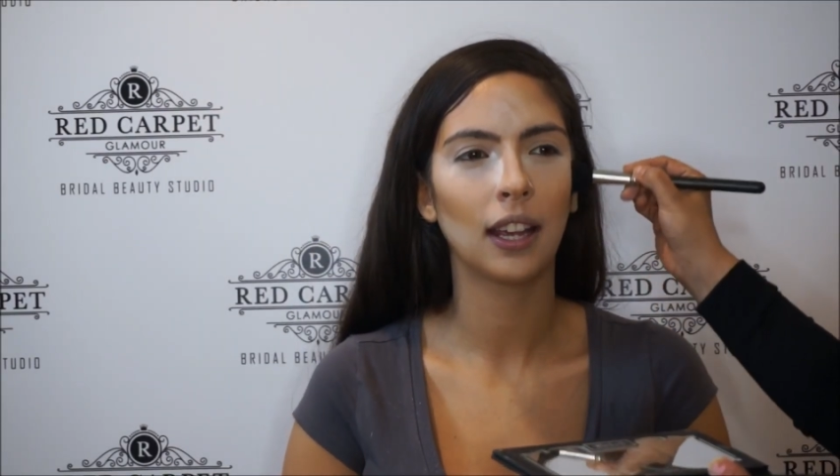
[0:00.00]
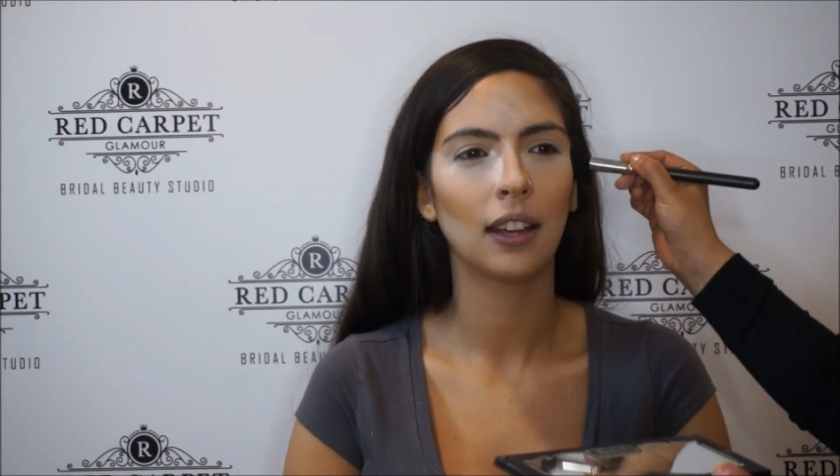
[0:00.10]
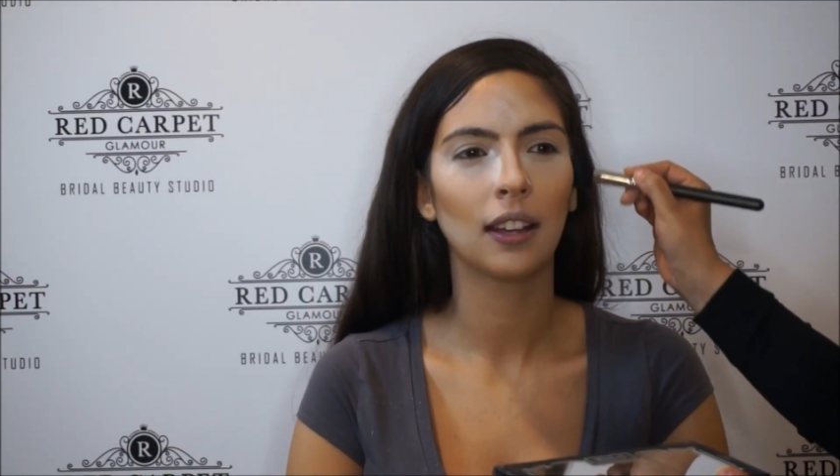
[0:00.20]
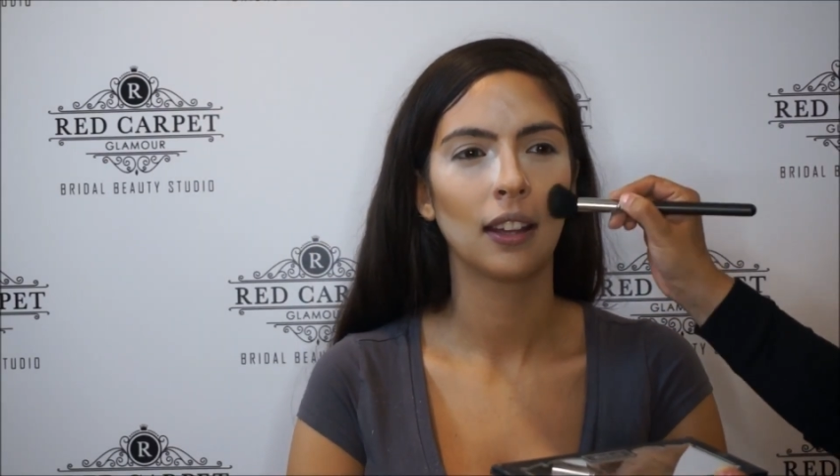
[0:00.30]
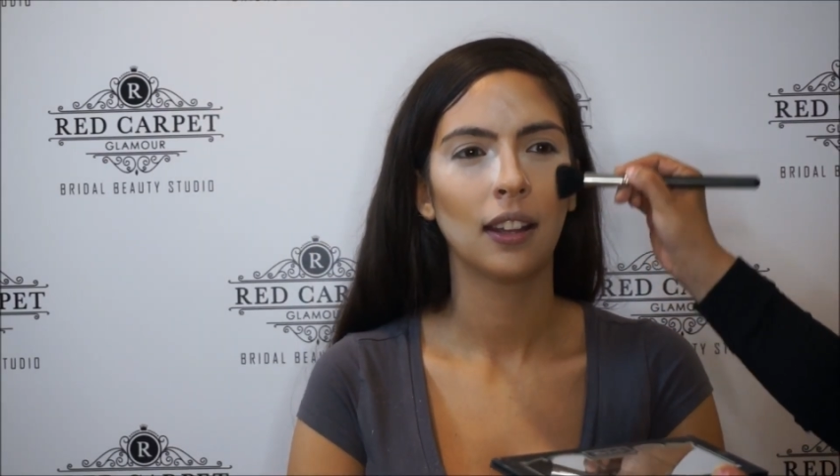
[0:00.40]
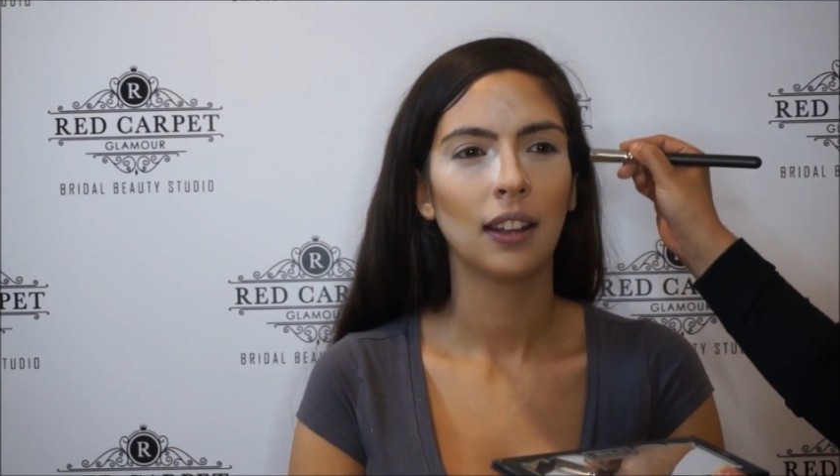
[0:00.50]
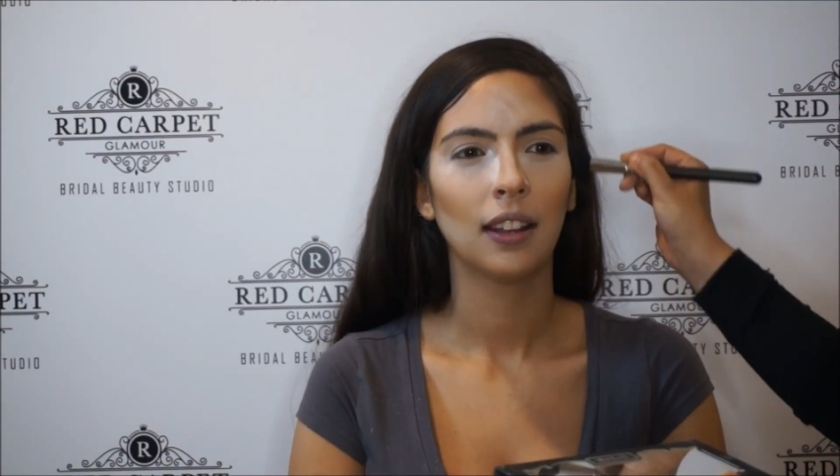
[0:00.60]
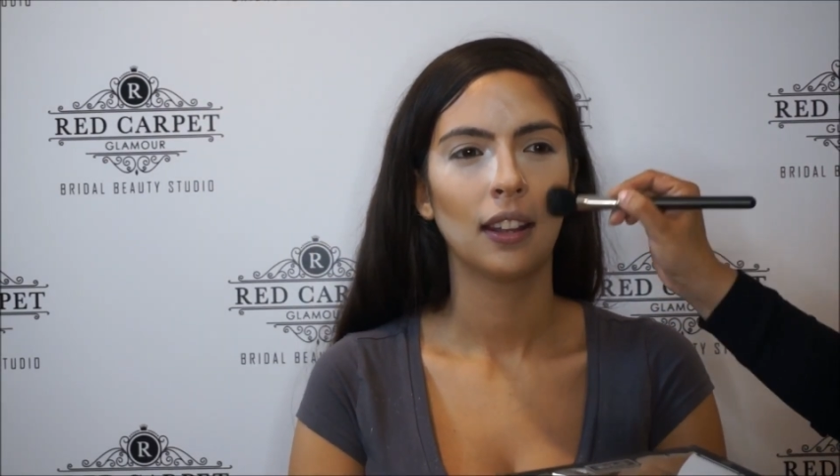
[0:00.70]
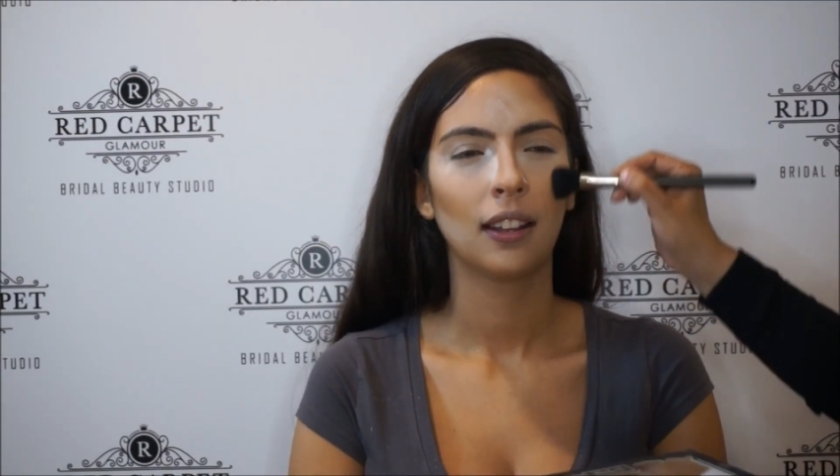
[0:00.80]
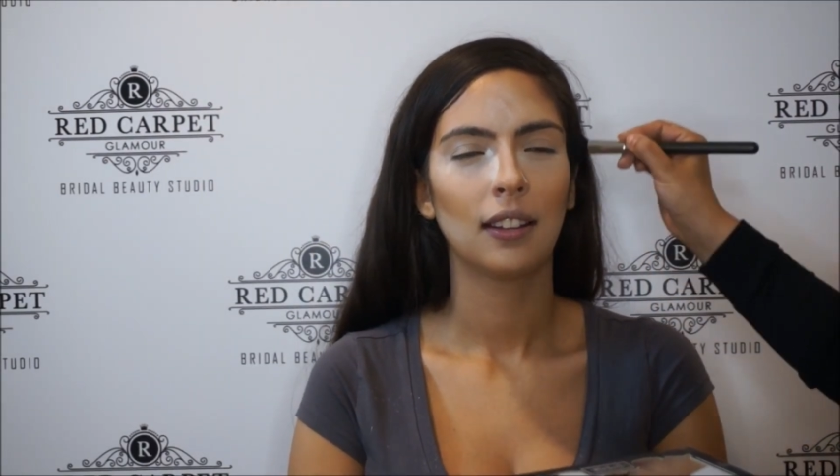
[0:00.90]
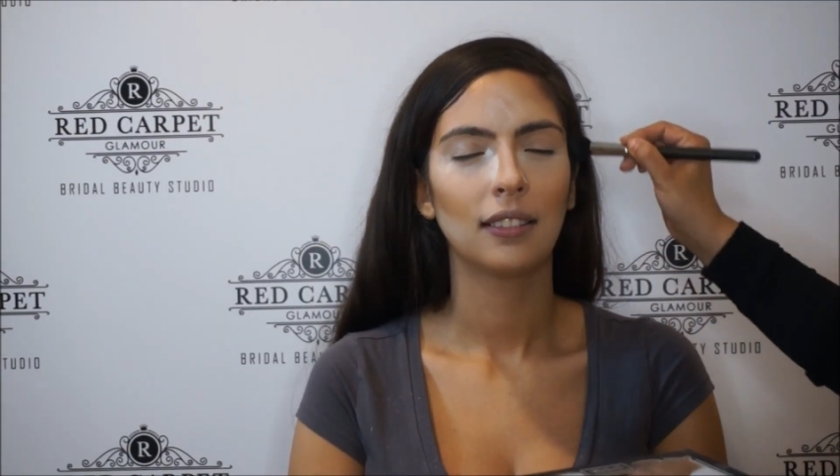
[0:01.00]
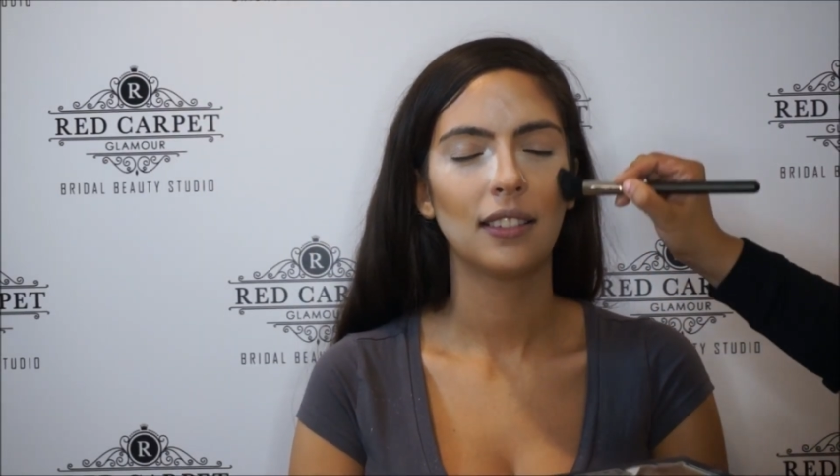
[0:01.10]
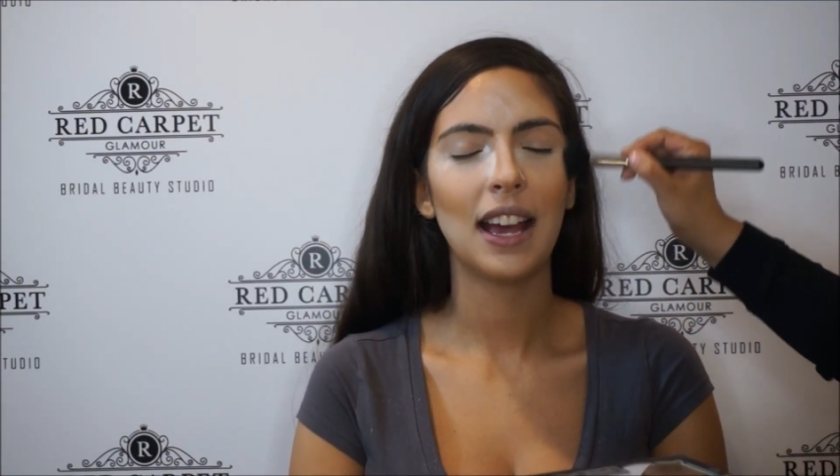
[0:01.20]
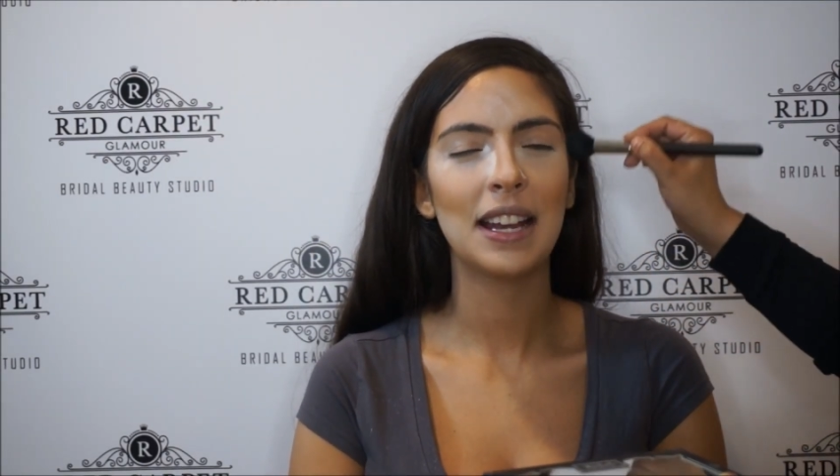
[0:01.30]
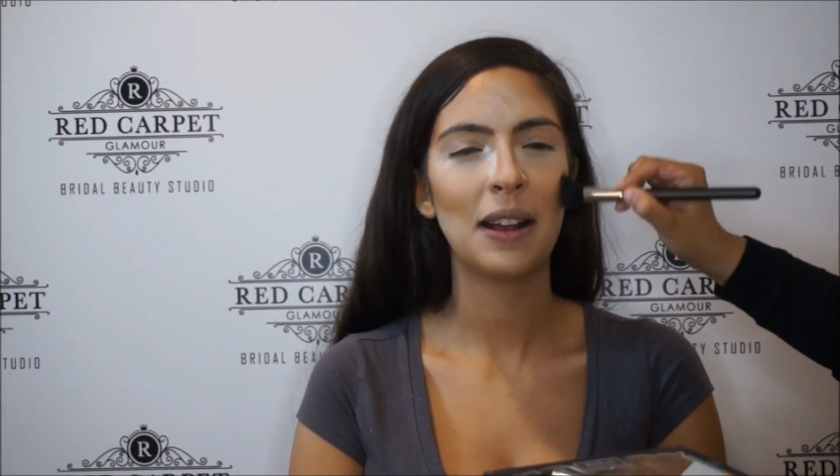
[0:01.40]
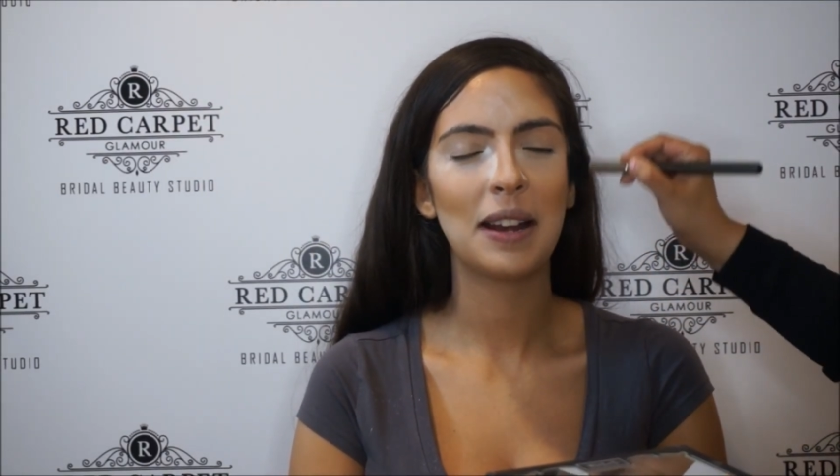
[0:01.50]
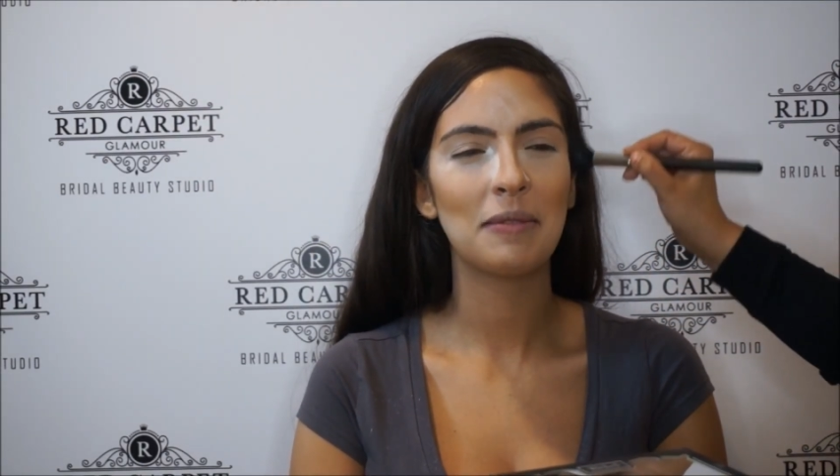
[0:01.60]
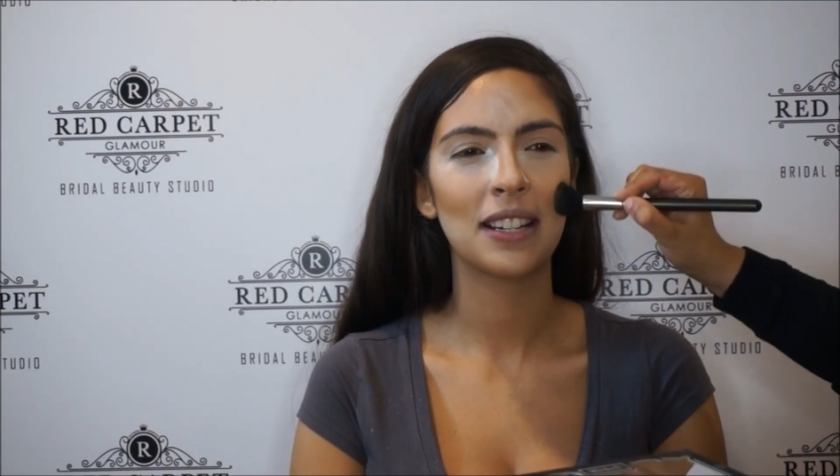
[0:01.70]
And then I'm setting in the contour